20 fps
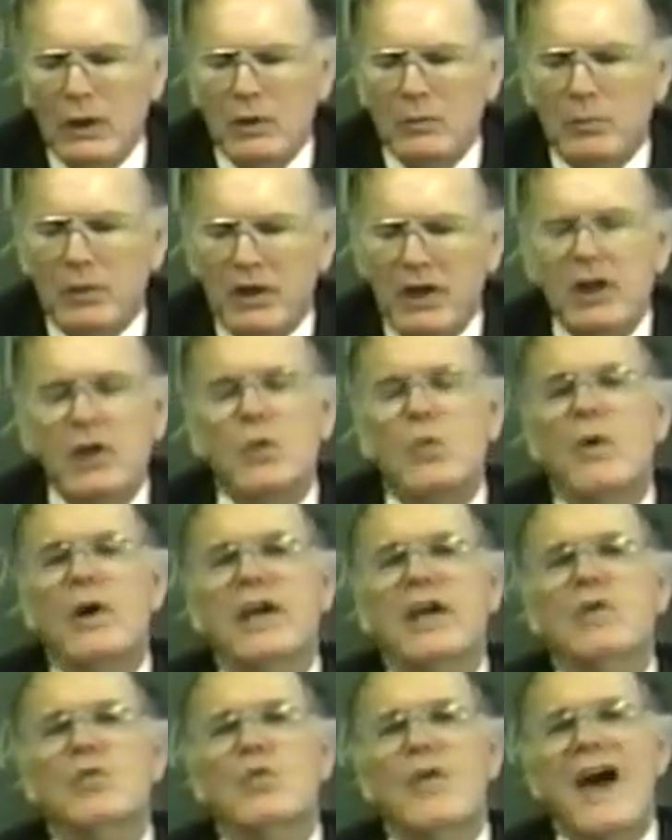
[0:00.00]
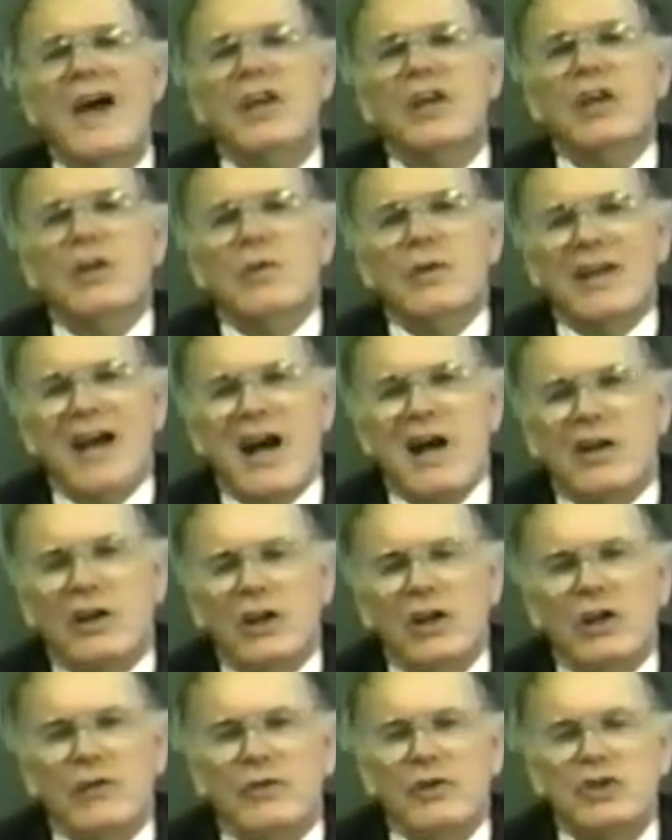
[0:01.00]
But in a way, right here in our
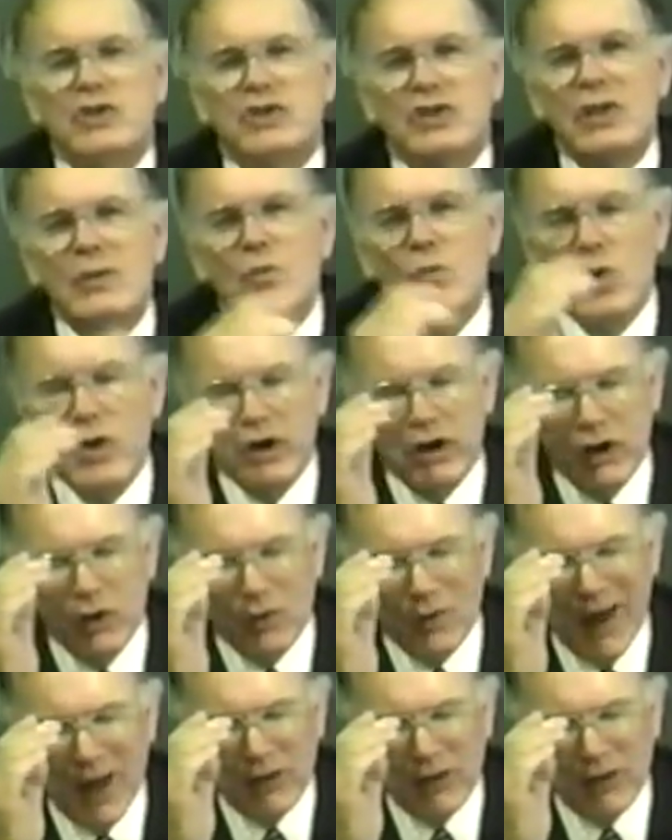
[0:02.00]
country, somewhere around the